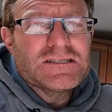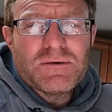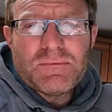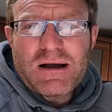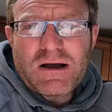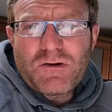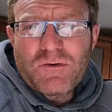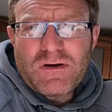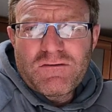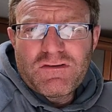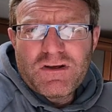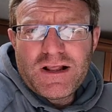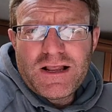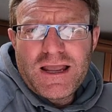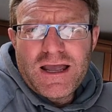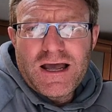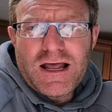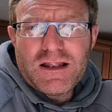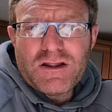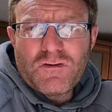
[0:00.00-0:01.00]
So I might go and have a
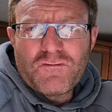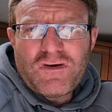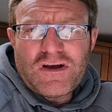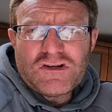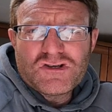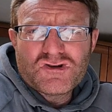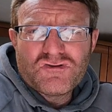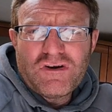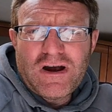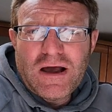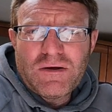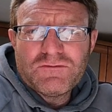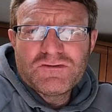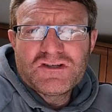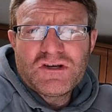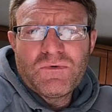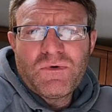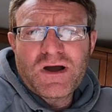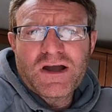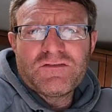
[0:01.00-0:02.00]
little venture
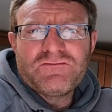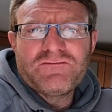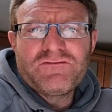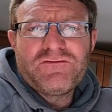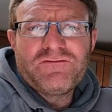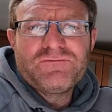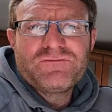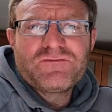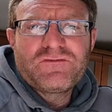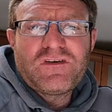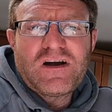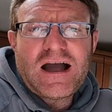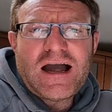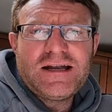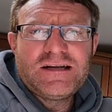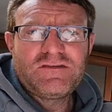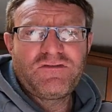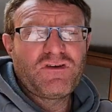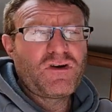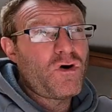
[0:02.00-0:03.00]
around, see what I can find.